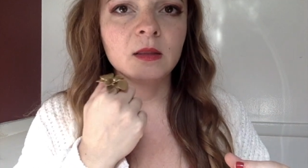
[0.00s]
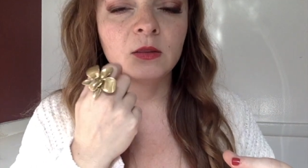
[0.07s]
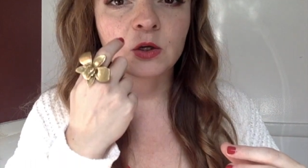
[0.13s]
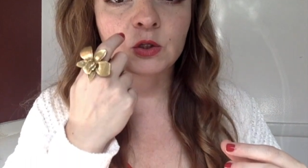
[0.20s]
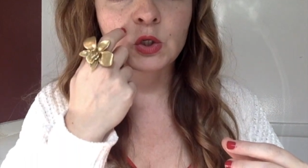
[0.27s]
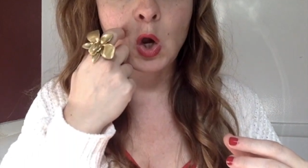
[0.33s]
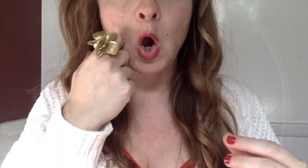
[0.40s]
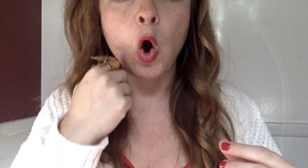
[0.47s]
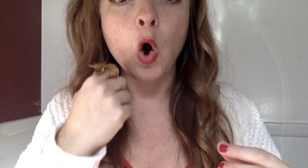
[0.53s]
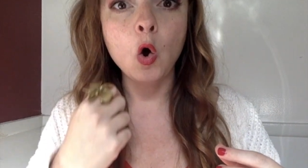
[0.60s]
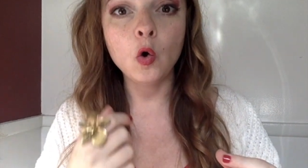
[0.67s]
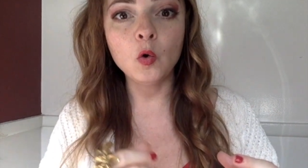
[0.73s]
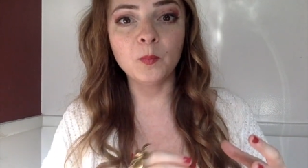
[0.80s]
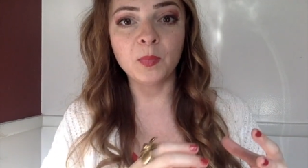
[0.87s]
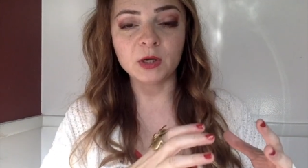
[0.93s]
there's a
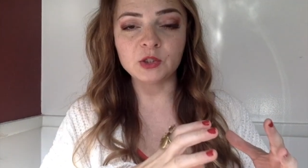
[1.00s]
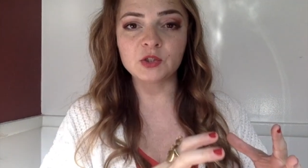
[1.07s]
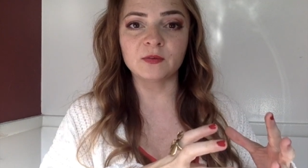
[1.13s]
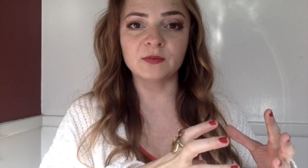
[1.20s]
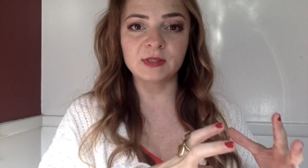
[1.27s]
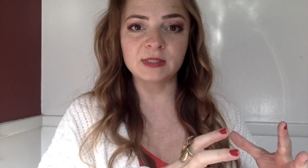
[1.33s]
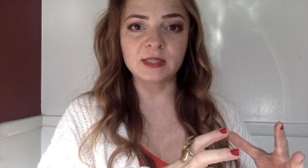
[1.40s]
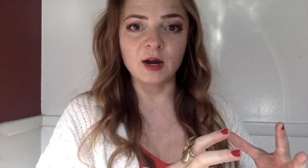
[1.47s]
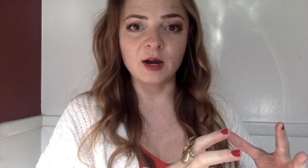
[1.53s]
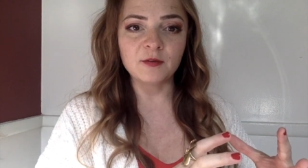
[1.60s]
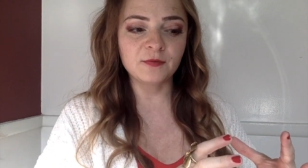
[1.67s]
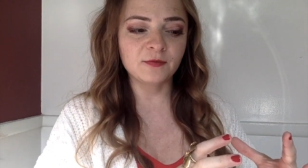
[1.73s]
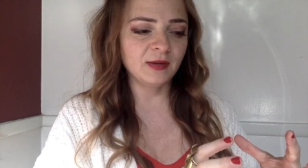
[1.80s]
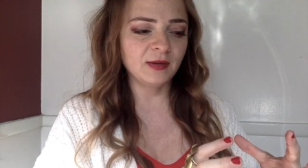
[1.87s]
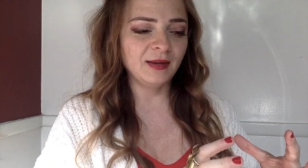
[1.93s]
whole bunch of
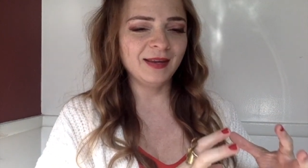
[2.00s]
stuff